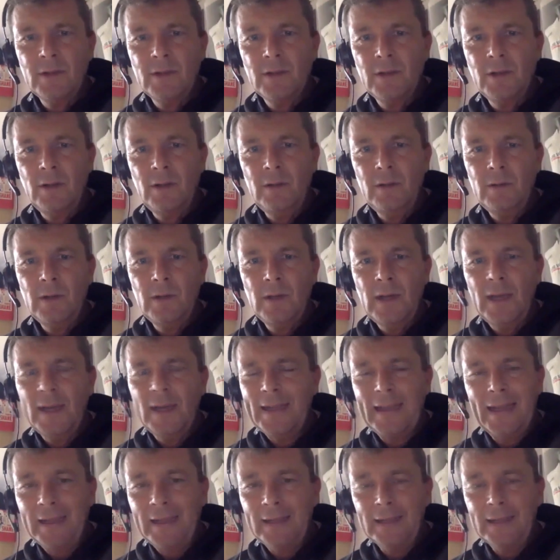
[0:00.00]
I
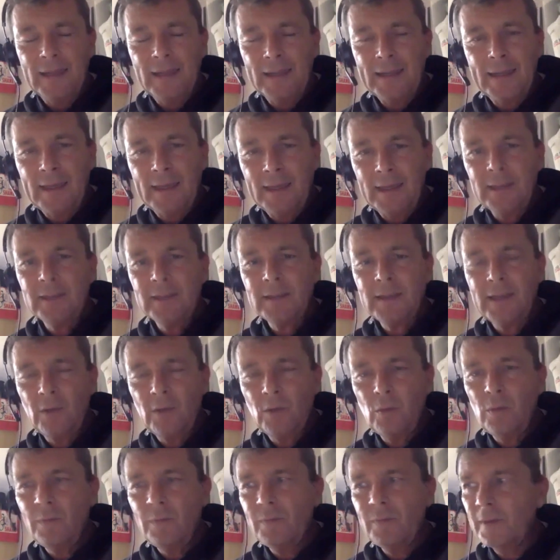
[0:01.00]
can't get
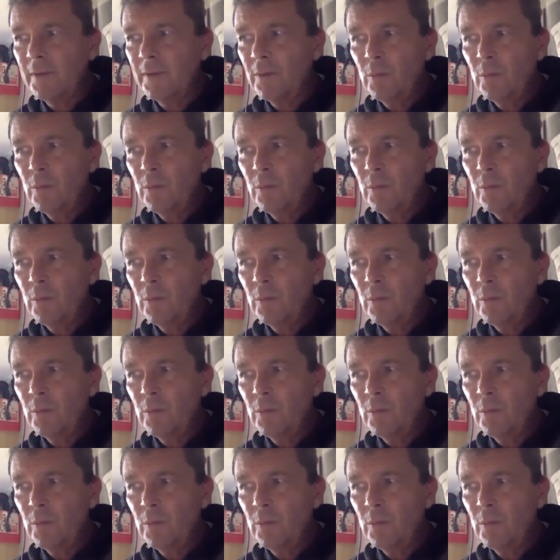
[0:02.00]
over